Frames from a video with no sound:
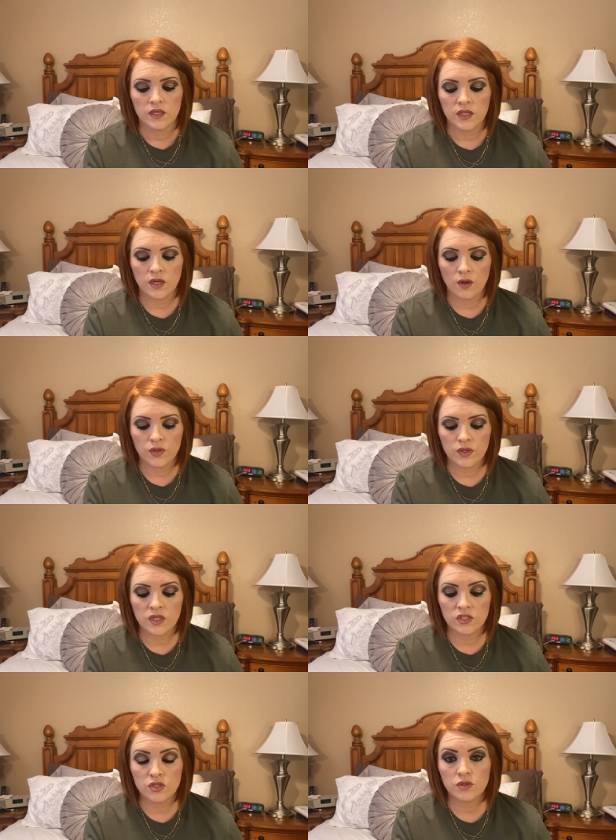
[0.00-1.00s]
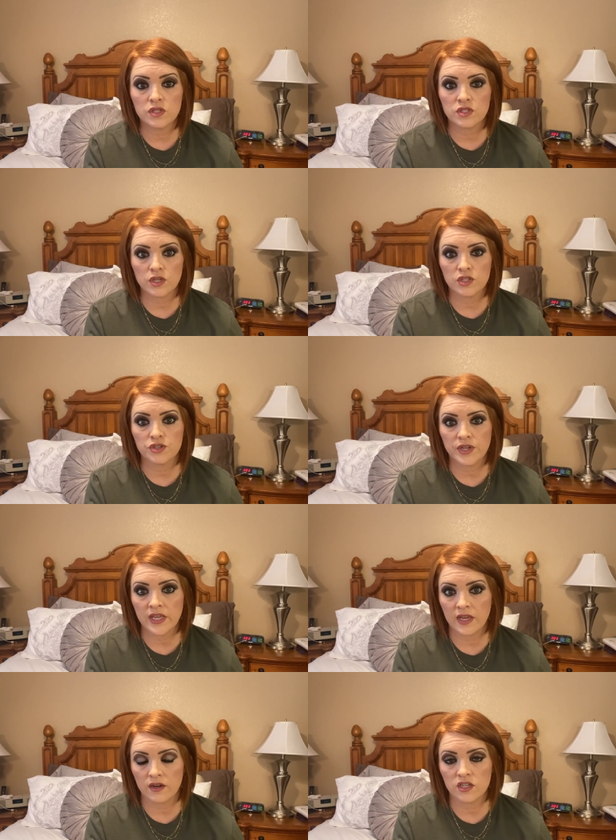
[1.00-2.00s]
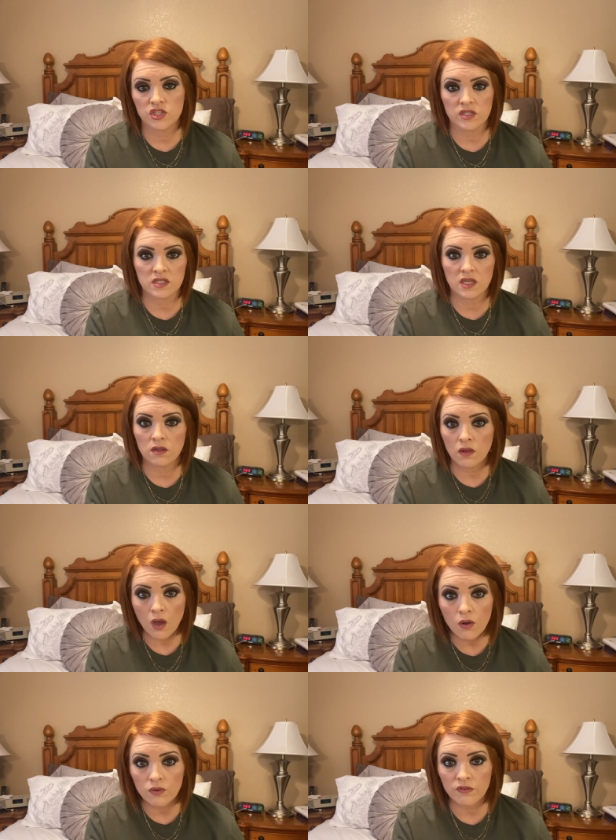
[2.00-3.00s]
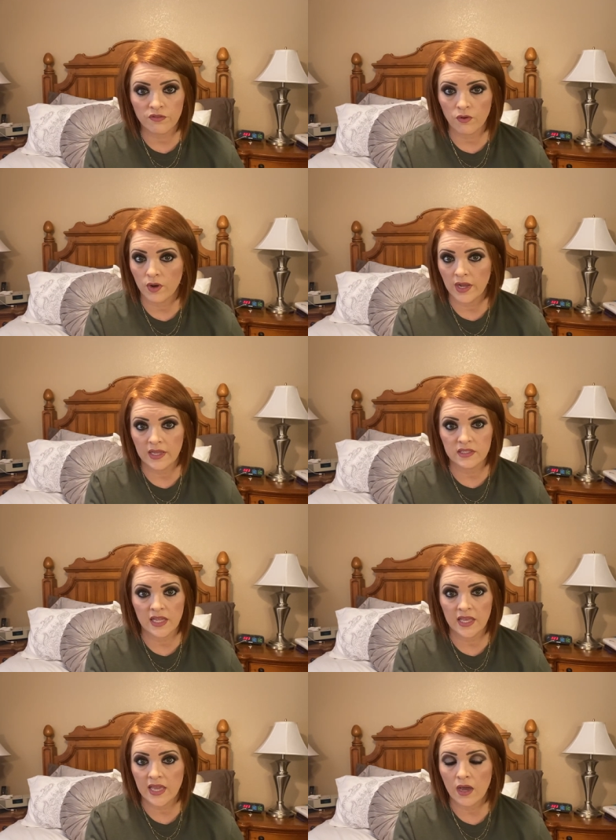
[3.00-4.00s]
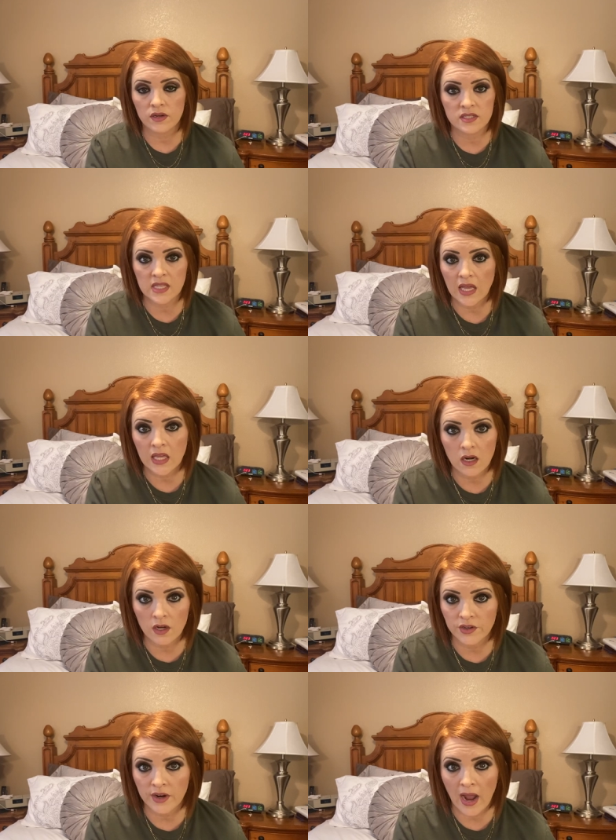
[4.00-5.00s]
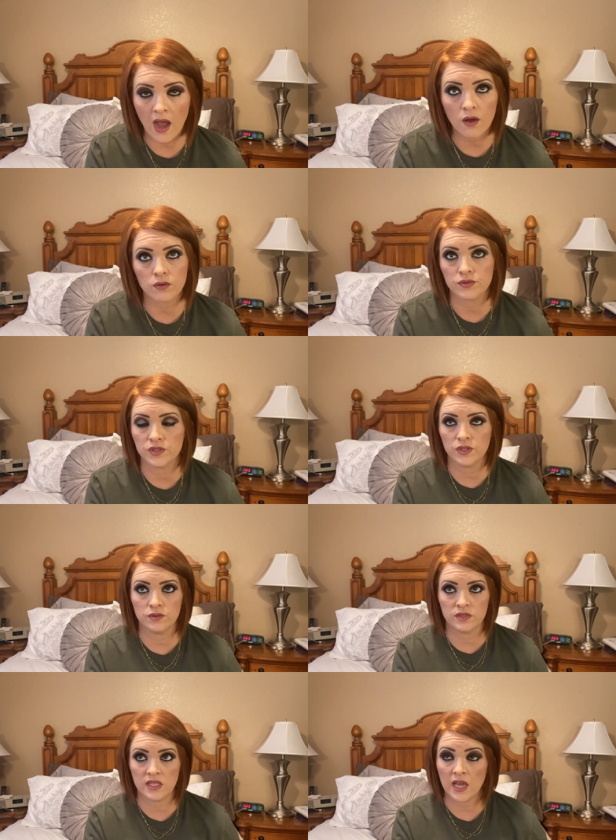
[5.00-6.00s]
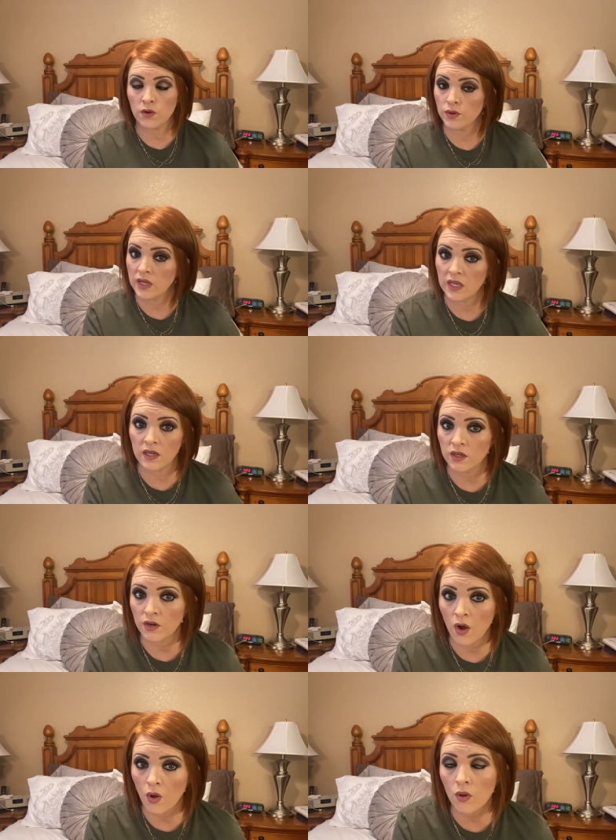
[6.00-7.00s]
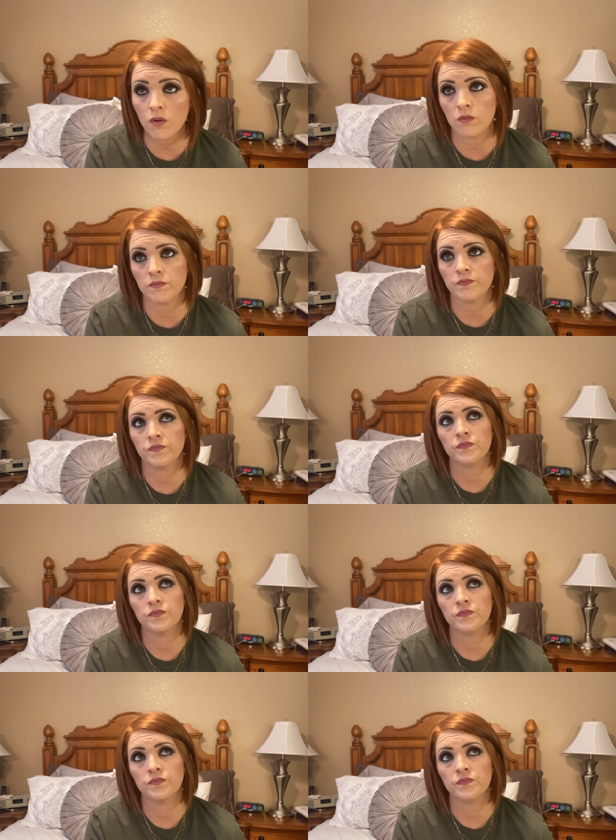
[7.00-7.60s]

you know, you could do the surgery here and just get a loan for it. Take out a second on your house. Use the equity in your home.